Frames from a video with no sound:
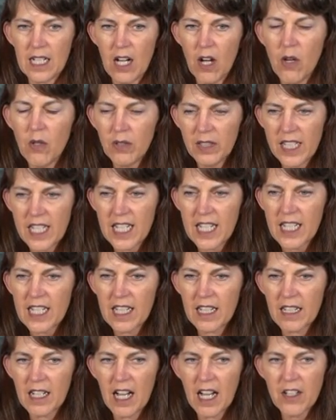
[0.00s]

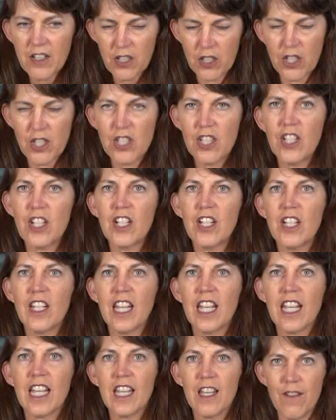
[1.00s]
Only
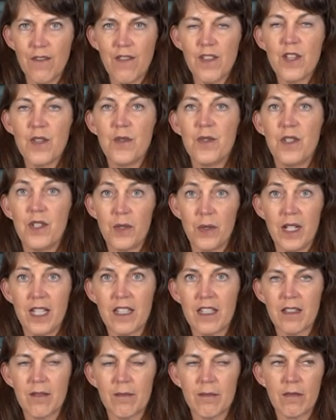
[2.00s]
understood if you do
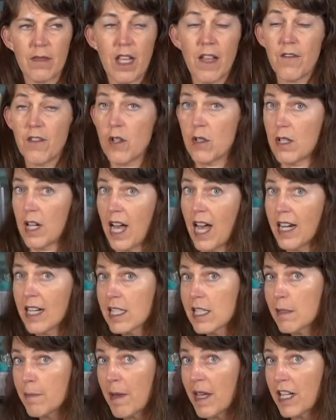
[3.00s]
it. If you're not
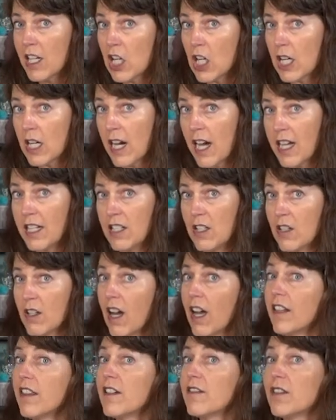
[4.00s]
a spinner and
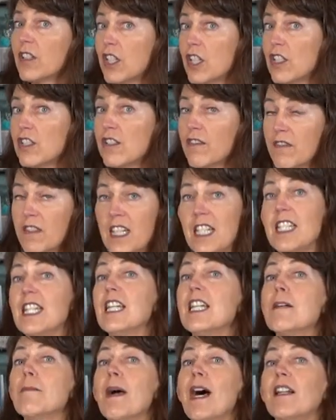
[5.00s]
you're on the verge of
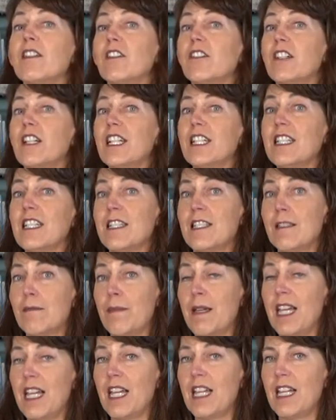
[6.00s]
thinking about learning to
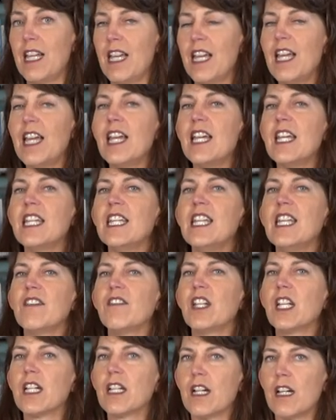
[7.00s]
spin,
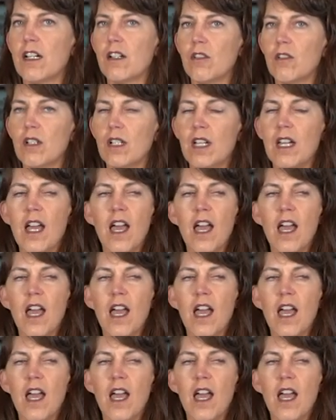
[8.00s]
give it a go.